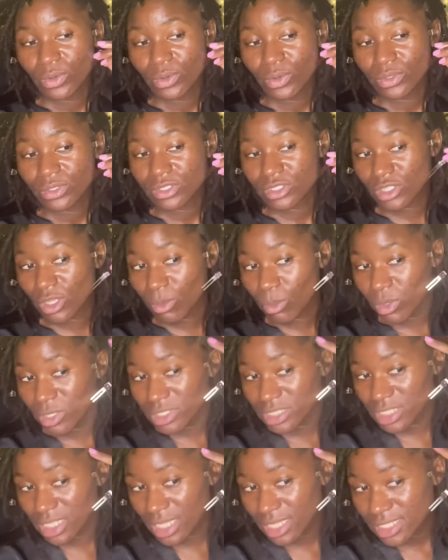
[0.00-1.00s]

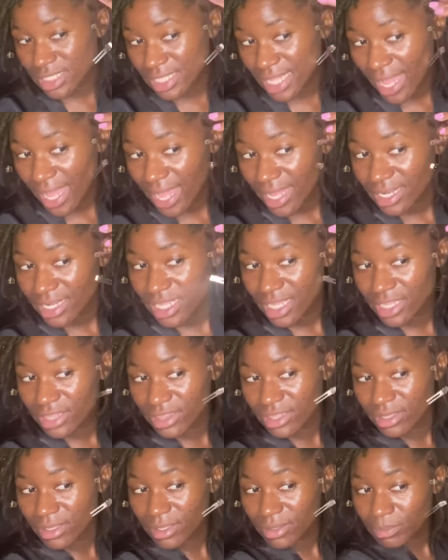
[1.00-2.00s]
someone does that in
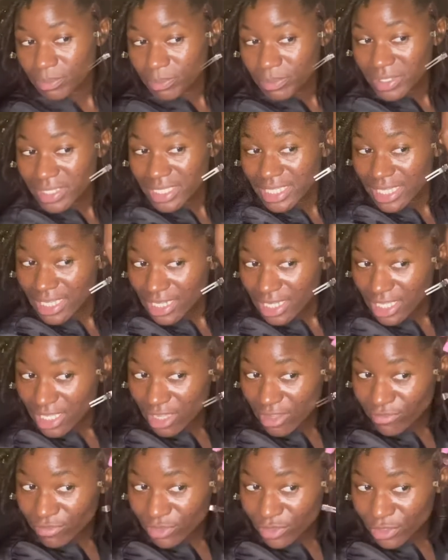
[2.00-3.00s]
the beginning
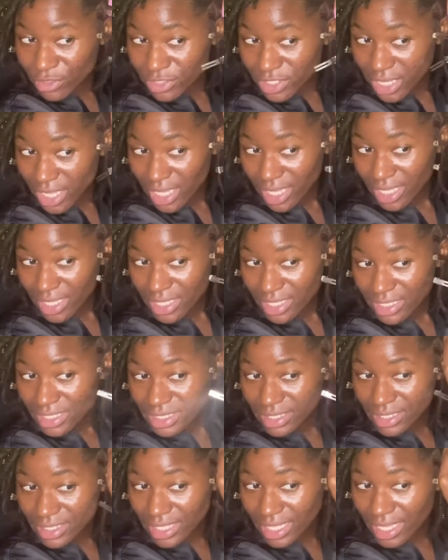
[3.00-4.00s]
of their day.
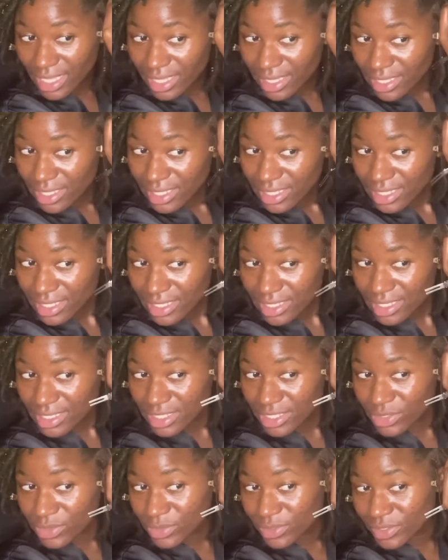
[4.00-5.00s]
Like
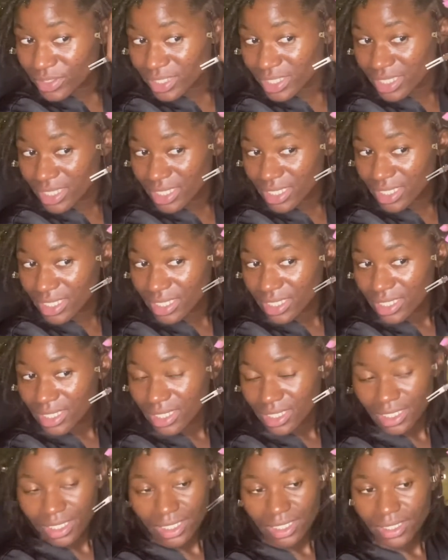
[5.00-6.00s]
literally,
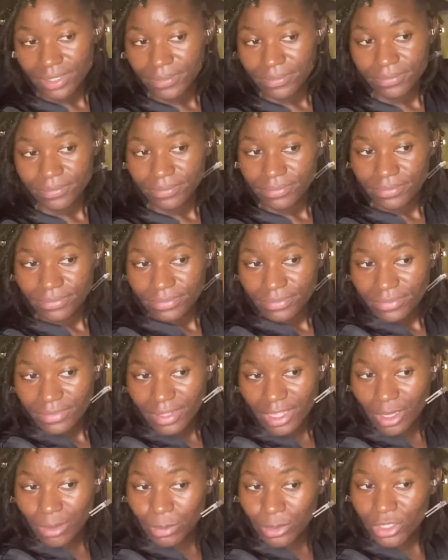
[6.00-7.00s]

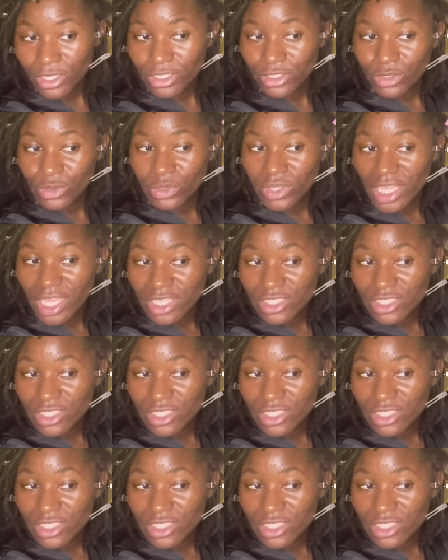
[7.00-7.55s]
I'm gonna do that